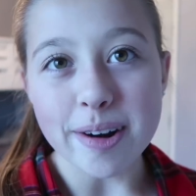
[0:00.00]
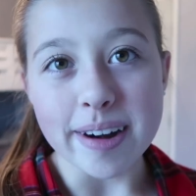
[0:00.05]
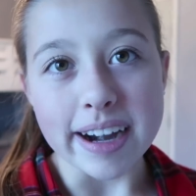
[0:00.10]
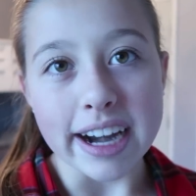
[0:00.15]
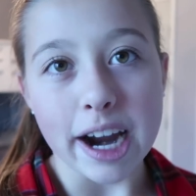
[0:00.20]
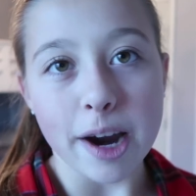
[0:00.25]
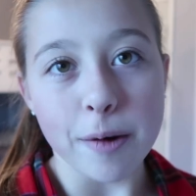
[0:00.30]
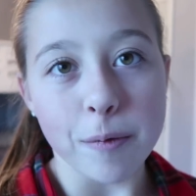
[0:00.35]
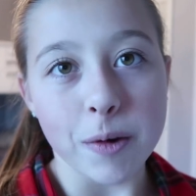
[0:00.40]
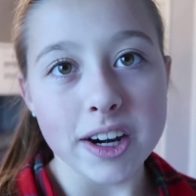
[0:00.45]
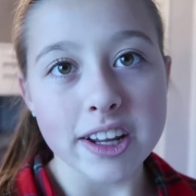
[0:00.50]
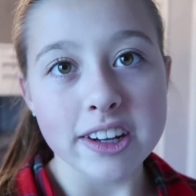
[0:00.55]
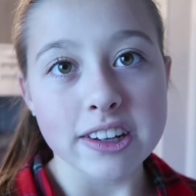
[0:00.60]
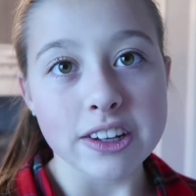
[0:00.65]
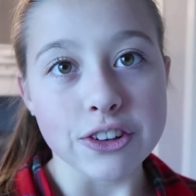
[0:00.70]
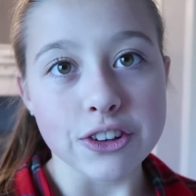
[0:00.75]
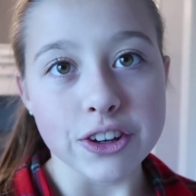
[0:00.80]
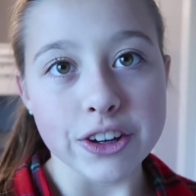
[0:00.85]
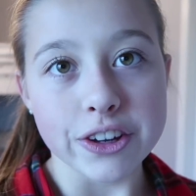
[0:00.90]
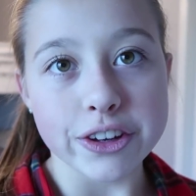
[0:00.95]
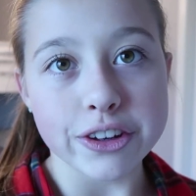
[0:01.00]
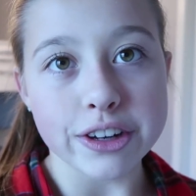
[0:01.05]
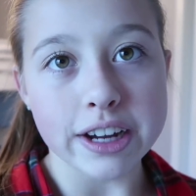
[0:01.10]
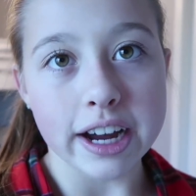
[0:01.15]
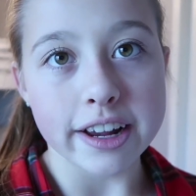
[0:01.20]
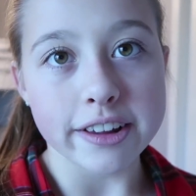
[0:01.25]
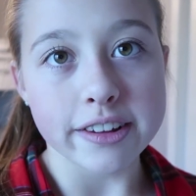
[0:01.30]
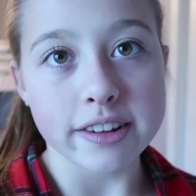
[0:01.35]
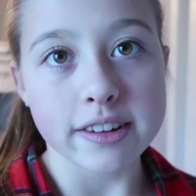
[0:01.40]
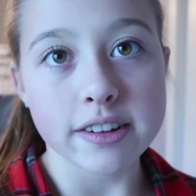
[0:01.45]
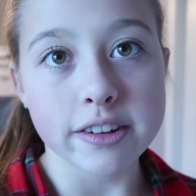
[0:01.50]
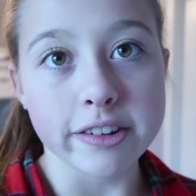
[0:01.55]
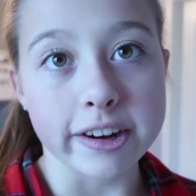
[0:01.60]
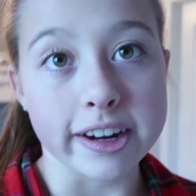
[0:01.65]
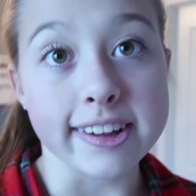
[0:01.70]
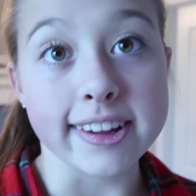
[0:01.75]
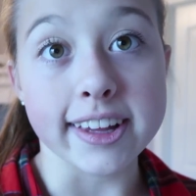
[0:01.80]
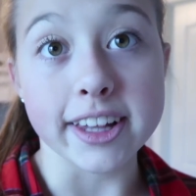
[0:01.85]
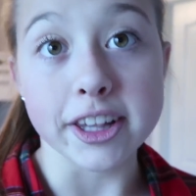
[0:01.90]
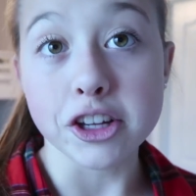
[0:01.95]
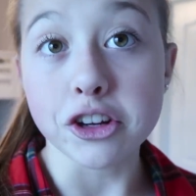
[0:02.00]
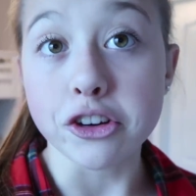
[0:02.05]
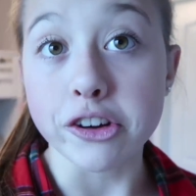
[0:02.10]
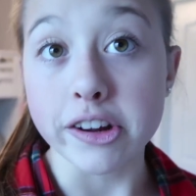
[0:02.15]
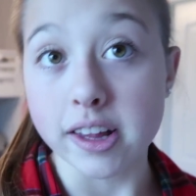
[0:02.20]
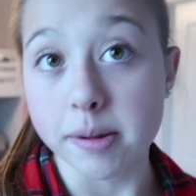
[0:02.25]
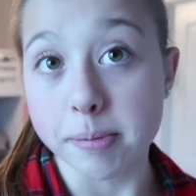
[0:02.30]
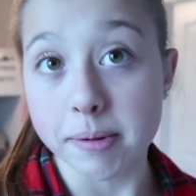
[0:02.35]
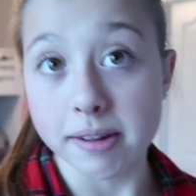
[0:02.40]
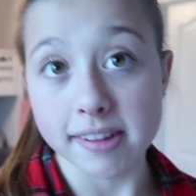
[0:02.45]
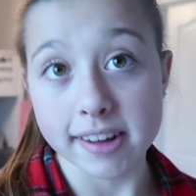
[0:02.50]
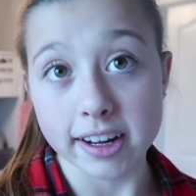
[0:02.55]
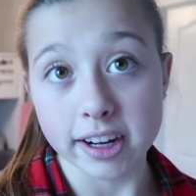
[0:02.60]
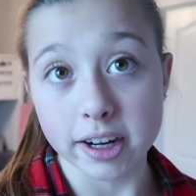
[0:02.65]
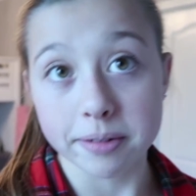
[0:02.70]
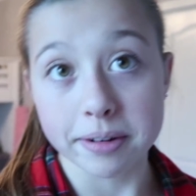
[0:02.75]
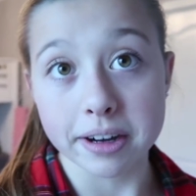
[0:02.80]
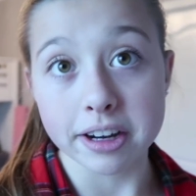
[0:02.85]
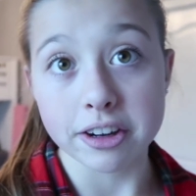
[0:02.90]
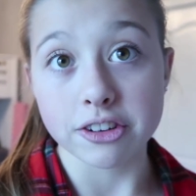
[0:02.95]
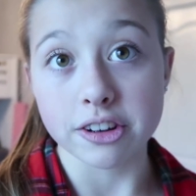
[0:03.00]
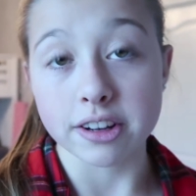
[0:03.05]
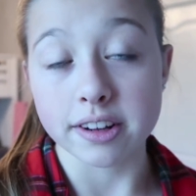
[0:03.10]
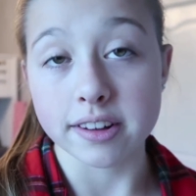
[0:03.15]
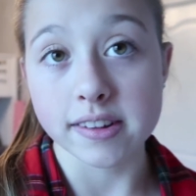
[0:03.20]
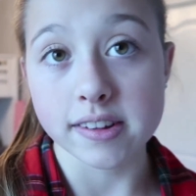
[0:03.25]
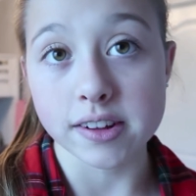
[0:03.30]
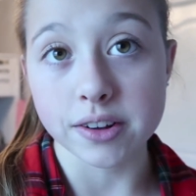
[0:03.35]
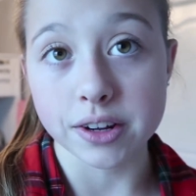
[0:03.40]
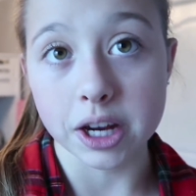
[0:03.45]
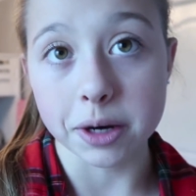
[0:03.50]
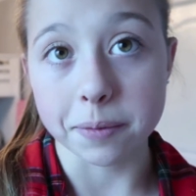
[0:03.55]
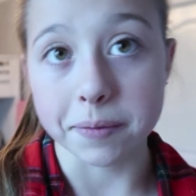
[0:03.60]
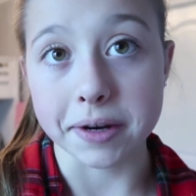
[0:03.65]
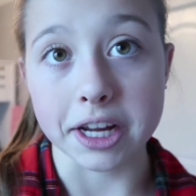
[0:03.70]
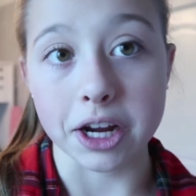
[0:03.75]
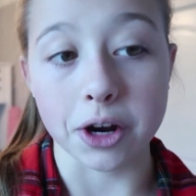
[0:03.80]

All right, I wanted to show you guys Gracelyn's Christmas decorations, so here we